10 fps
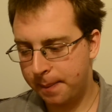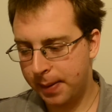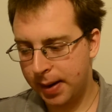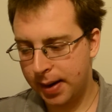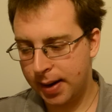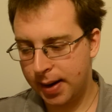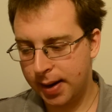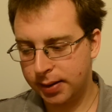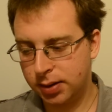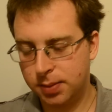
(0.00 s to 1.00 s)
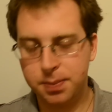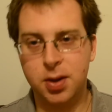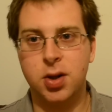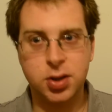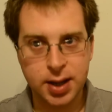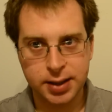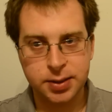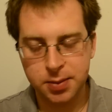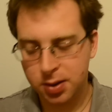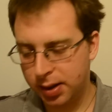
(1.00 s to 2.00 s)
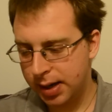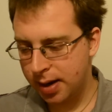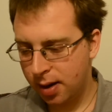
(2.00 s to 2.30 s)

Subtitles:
but because she has immunity,